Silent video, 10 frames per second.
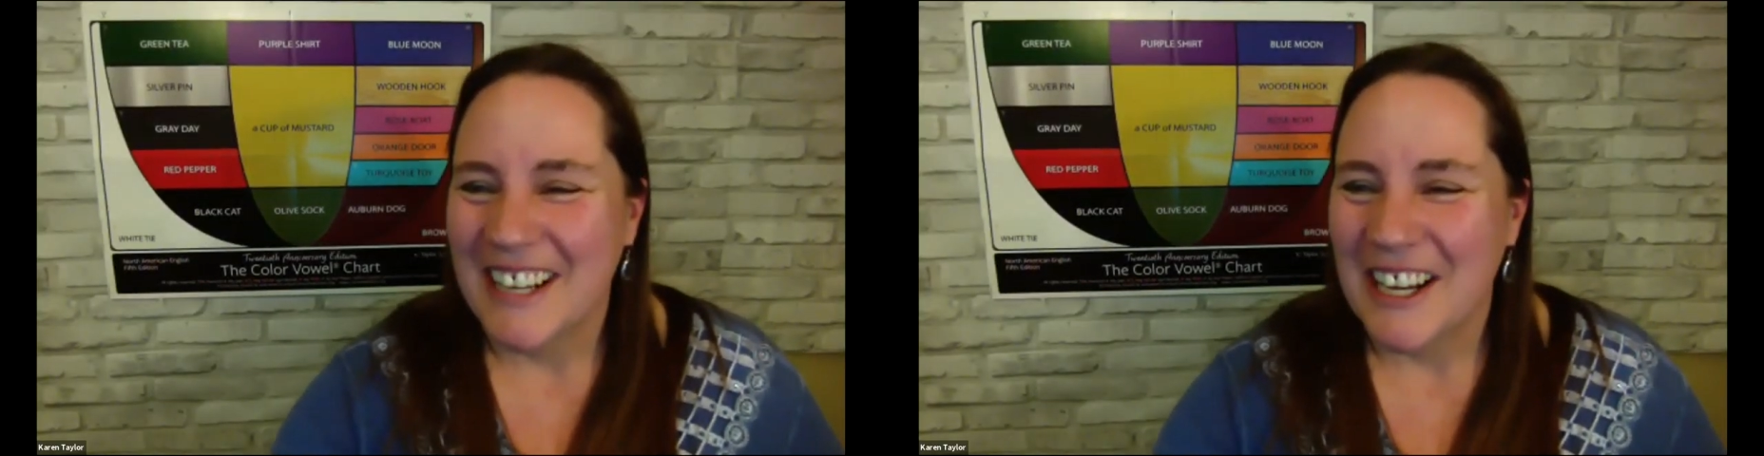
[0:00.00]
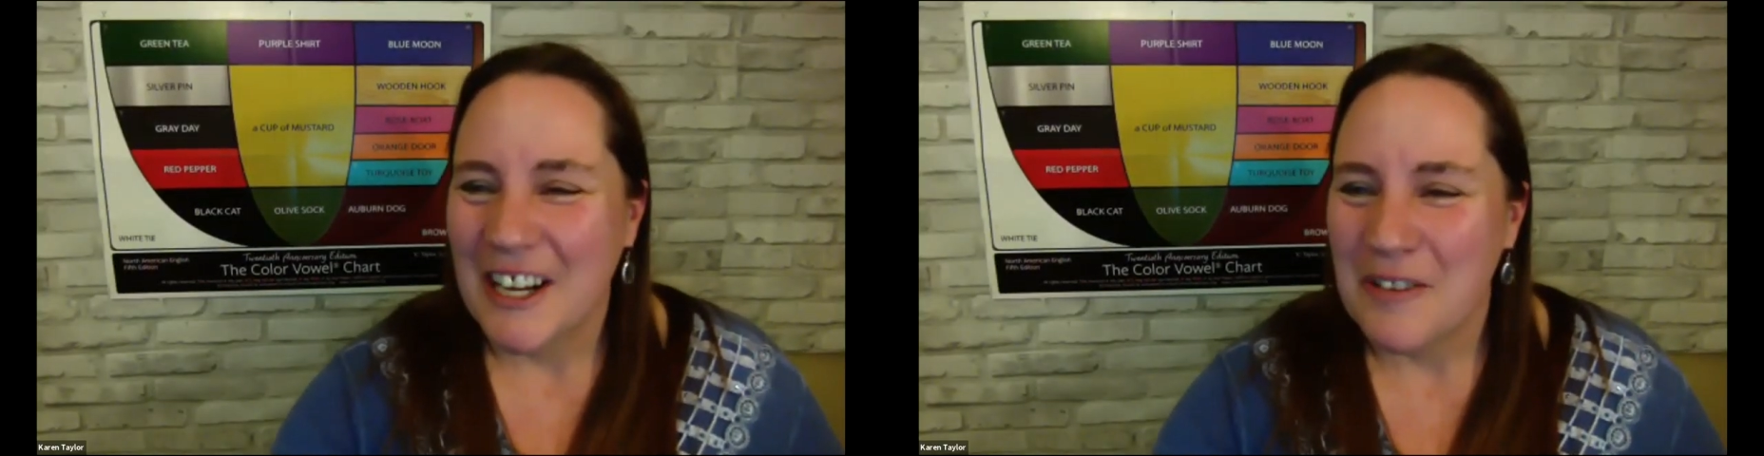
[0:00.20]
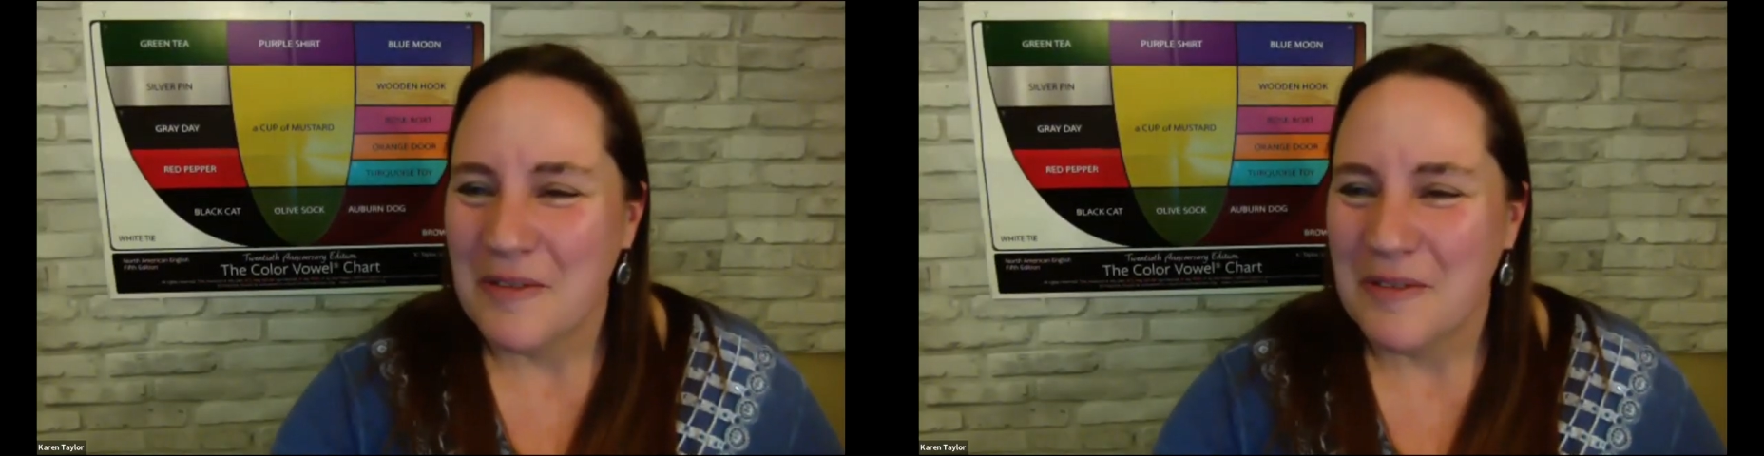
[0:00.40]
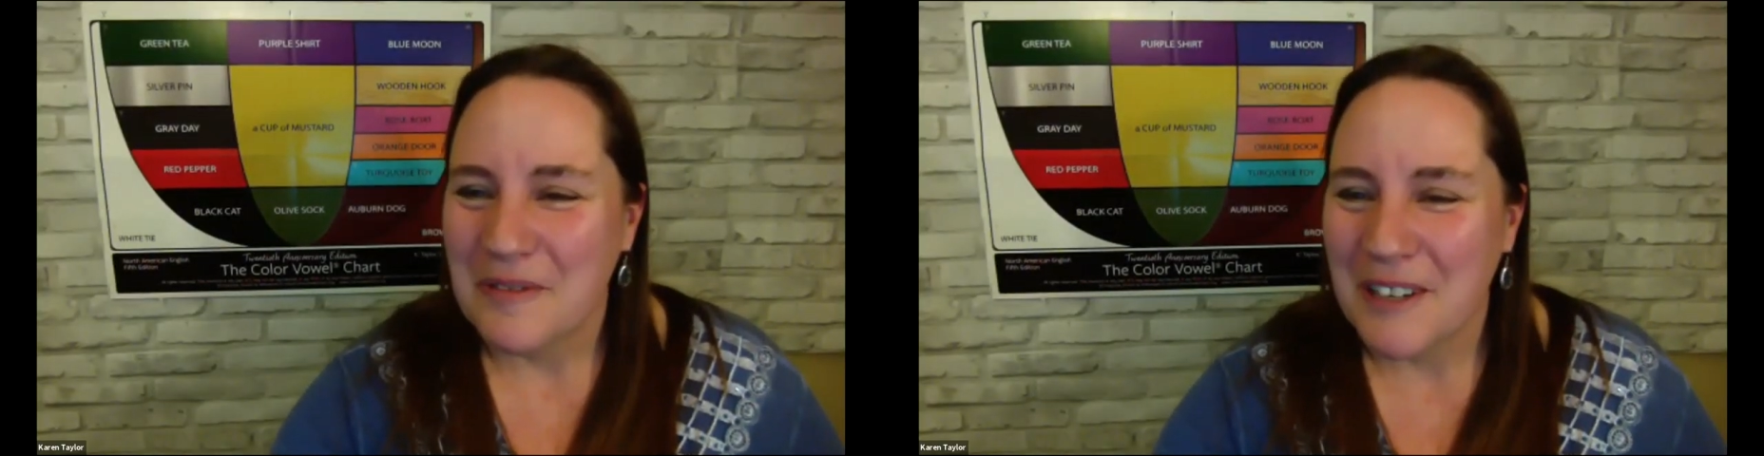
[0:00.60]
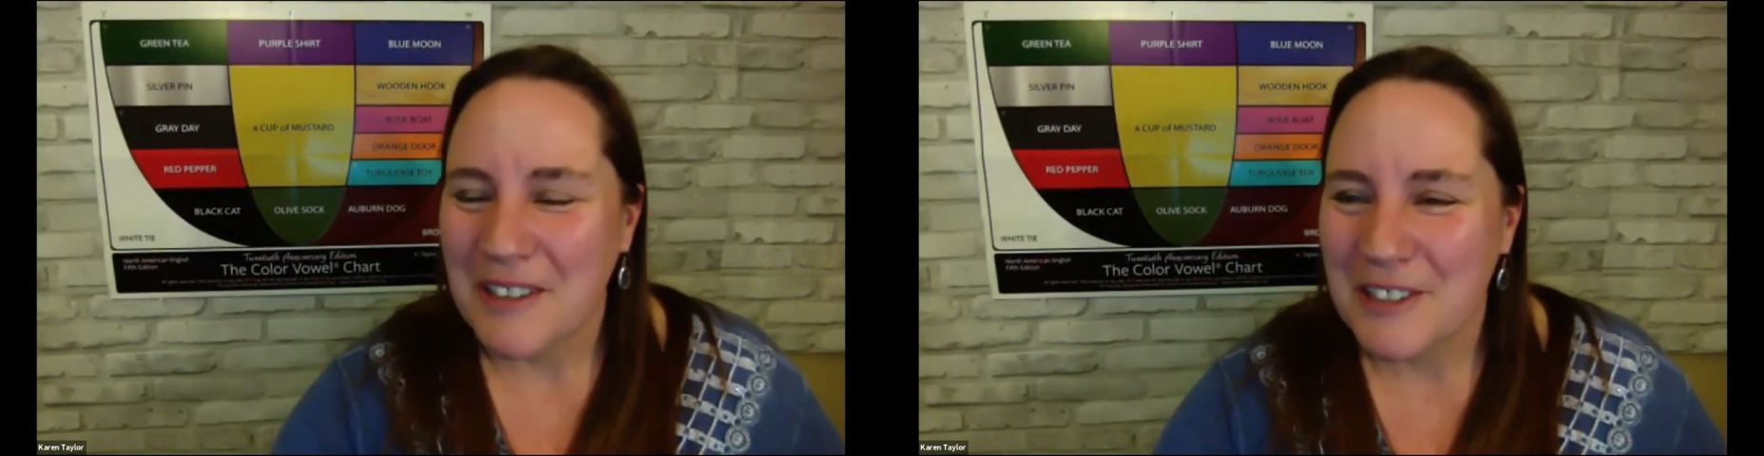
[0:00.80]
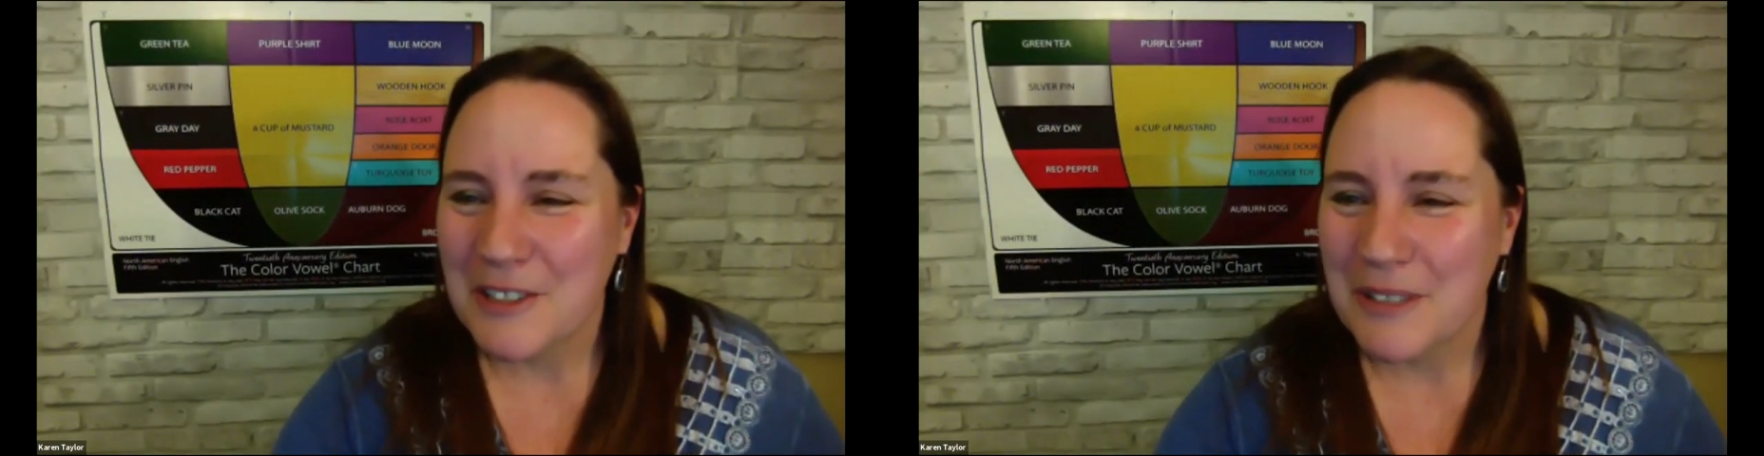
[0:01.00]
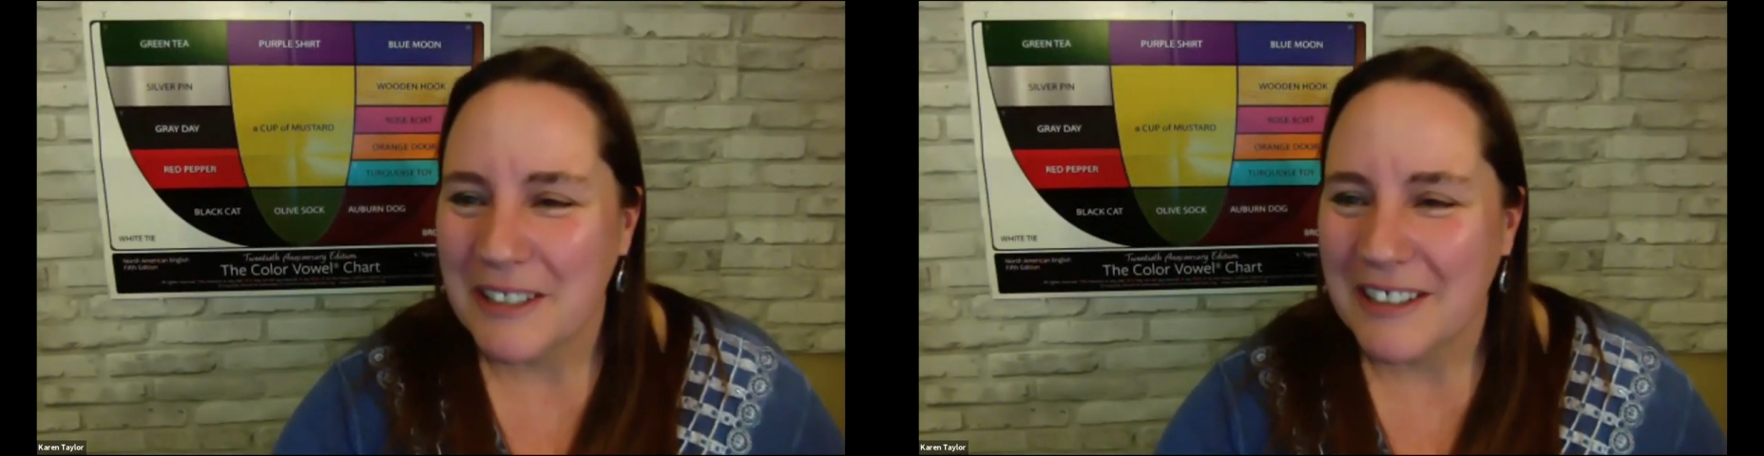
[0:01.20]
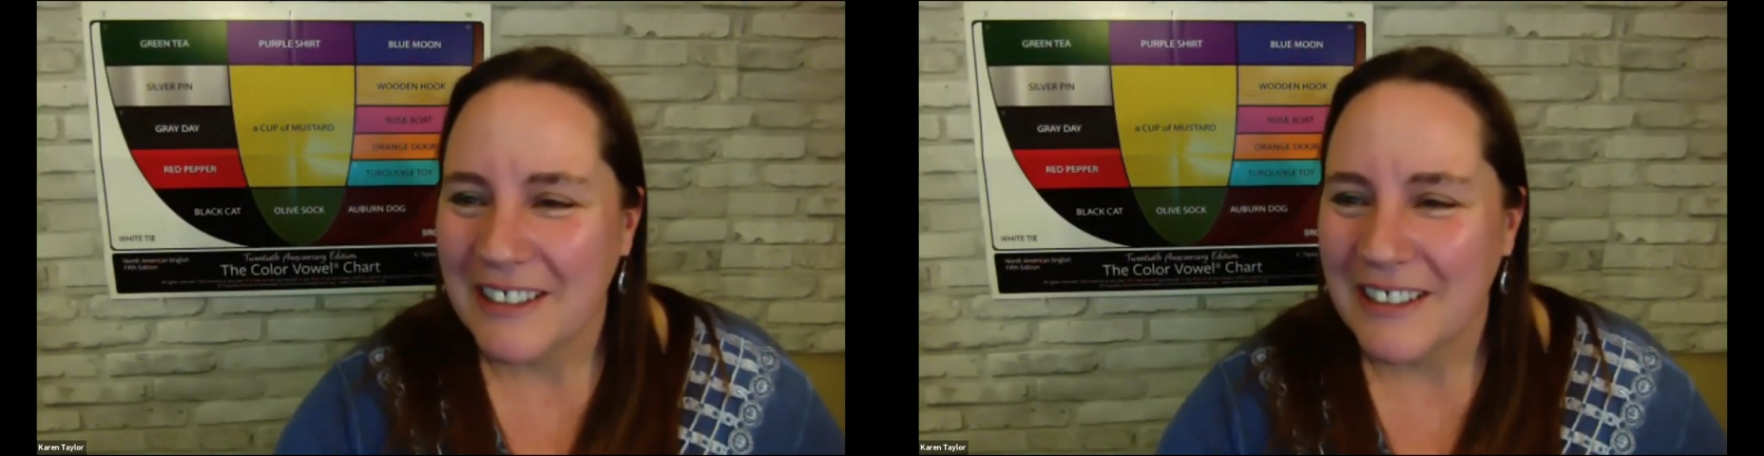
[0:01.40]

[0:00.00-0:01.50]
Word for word: Um, where else do we?